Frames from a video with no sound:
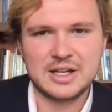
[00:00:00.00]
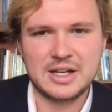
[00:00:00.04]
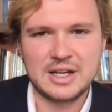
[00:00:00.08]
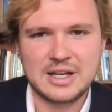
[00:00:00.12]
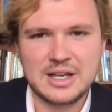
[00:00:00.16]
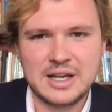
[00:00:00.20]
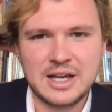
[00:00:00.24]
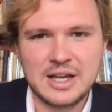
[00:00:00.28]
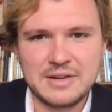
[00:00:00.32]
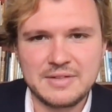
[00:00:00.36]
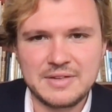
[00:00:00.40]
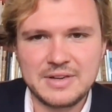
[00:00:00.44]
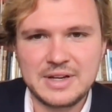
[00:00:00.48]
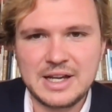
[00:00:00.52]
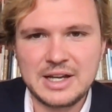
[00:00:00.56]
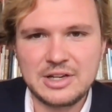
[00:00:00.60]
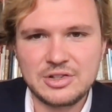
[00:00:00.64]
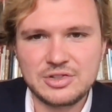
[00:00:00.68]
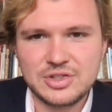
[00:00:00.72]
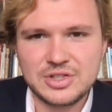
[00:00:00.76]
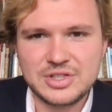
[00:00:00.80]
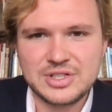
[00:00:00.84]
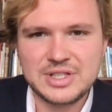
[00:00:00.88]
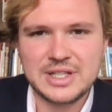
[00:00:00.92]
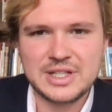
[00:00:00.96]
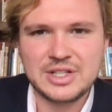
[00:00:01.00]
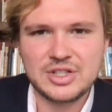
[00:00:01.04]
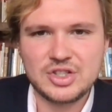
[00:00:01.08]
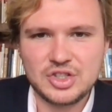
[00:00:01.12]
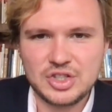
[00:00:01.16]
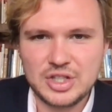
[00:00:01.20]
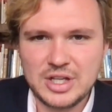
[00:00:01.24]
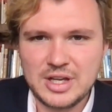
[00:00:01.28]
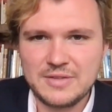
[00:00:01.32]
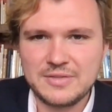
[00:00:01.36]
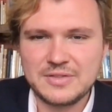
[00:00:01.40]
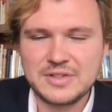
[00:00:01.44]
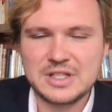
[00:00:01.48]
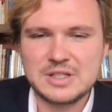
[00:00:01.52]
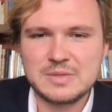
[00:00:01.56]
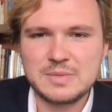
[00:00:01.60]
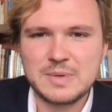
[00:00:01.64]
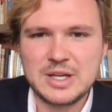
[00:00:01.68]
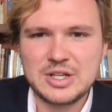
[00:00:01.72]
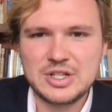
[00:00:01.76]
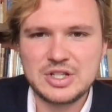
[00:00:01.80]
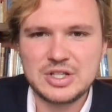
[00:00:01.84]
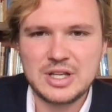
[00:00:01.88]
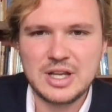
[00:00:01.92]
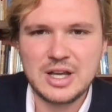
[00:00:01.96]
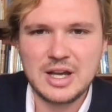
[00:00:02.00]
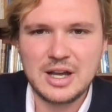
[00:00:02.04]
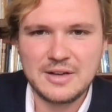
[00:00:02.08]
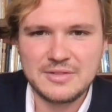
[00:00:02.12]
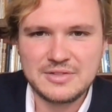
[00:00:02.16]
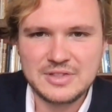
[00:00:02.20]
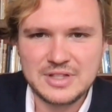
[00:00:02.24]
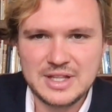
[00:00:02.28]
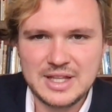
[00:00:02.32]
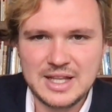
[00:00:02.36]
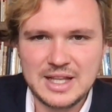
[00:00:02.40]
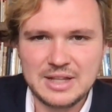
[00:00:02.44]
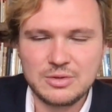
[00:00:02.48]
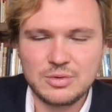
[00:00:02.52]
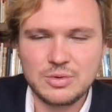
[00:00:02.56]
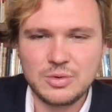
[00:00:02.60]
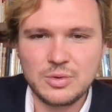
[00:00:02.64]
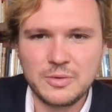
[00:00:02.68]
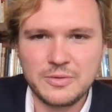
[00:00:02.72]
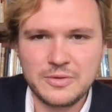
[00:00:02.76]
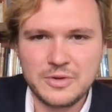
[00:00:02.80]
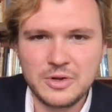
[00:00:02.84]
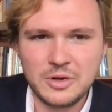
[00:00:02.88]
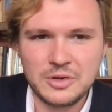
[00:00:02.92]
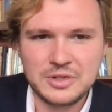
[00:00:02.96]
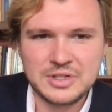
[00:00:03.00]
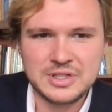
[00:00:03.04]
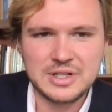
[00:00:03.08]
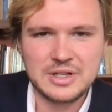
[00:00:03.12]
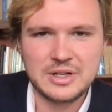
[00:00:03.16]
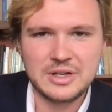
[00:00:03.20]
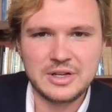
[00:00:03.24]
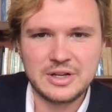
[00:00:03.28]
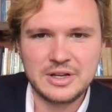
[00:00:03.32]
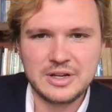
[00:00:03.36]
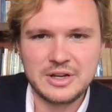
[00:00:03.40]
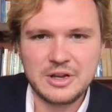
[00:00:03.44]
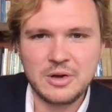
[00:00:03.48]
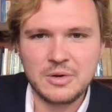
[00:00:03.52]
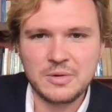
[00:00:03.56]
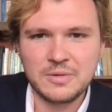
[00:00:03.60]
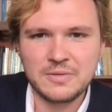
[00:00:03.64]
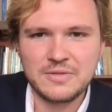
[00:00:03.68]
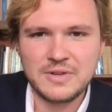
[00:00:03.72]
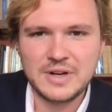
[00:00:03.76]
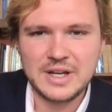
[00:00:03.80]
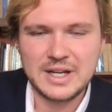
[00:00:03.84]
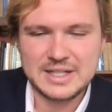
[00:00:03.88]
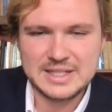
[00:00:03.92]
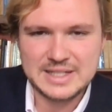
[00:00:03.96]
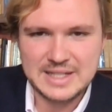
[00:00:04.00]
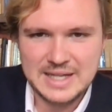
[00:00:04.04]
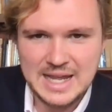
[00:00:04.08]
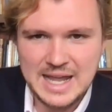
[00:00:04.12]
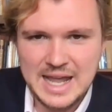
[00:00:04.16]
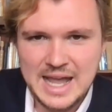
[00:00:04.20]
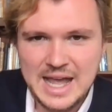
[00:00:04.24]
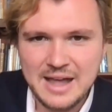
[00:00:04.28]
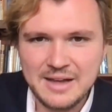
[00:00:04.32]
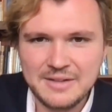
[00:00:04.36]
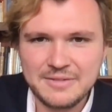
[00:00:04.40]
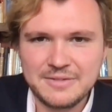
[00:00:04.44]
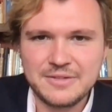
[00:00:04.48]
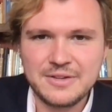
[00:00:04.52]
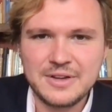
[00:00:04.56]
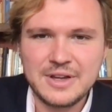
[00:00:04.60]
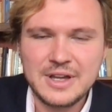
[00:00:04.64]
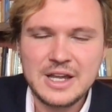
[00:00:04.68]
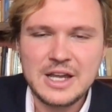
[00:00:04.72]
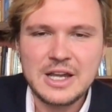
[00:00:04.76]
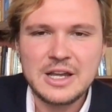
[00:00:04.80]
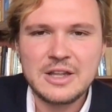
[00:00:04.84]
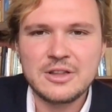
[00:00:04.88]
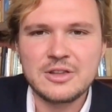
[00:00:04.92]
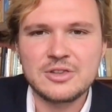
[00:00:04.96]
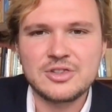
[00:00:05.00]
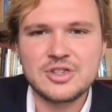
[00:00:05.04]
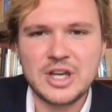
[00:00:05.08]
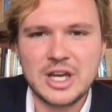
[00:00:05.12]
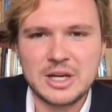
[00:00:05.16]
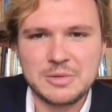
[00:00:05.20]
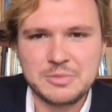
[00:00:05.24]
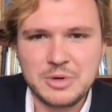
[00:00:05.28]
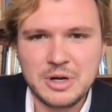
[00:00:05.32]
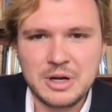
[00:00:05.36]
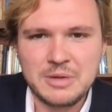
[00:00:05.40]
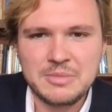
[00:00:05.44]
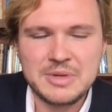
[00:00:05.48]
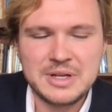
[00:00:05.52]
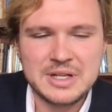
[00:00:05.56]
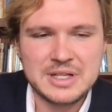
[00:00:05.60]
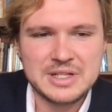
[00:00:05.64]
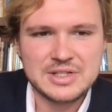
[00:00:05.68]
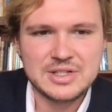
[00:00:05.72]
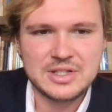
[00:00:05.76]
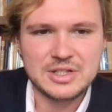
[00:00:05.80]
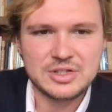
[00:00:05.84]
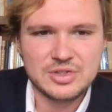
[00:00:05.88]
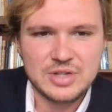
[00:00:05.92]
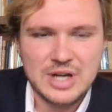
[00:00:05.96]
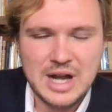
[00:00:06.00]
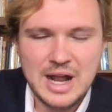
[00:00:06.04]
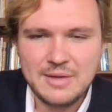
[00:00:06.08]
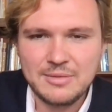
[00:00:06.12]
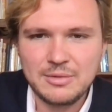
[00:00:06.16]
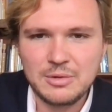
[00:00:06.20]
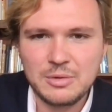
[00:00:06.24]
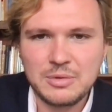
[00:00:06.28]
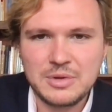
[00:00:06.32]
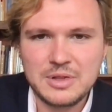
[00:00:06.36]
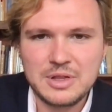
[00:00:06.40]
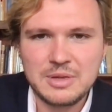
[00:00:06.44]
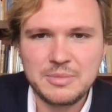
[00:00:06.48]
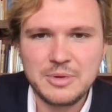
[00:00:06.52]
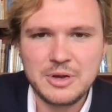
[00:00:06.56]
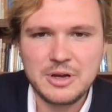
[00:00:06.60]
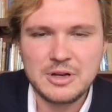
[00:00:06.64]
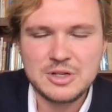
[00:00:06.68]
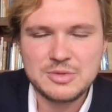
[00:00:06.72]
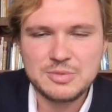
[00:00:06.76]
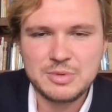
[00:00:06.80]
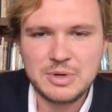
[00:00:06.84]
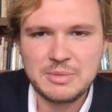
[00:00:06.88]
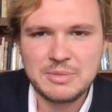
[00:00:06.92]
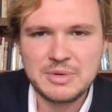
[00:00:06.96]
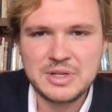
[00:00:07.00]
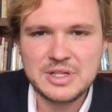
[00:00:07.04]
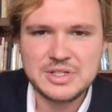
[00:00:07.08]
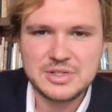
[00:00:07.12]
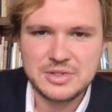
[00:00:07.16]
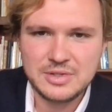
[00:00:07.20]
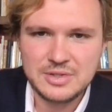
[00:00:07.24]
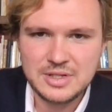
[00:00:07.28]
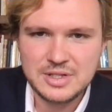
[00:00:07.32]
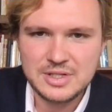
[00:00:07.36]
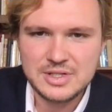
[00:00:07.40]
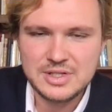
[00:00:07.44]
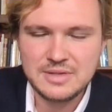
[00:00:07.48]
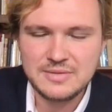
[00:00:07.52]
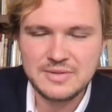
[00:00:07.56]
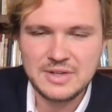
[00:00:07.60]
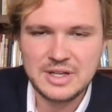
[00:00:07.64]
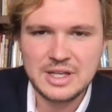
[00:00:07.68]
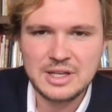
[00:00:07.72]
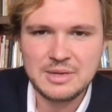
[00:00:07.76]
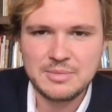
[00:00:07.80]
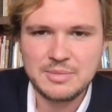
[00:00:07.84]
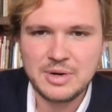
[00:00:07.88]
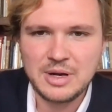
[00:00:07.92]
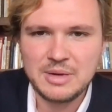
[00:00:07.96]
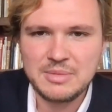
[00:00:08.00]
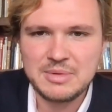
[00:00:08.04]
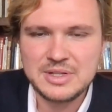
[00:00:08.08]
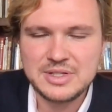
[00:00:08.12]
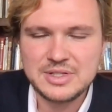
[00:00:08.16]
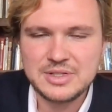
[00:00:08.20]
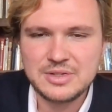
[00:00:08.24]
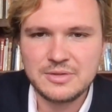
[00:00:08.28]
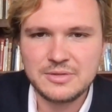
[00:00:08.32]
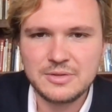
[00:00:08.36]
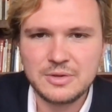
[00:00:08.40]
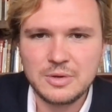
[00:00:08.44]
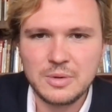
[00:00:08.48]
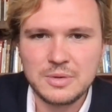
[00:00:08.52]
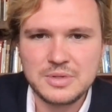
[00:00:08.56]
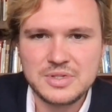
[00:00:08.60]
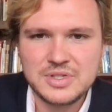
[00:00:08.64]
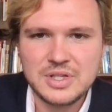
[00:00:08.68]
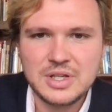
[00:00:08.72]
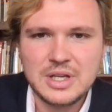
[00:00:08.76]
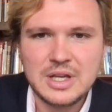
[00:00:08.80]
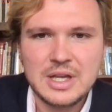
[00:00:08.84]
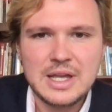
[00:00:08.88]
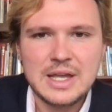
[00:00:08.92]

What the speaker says: kind of an interesting shift, especially after that Turów conflict, to have the Czech Prime Minister travel with the Polish Prime Minister and the Slovenian Prime Minister, of course.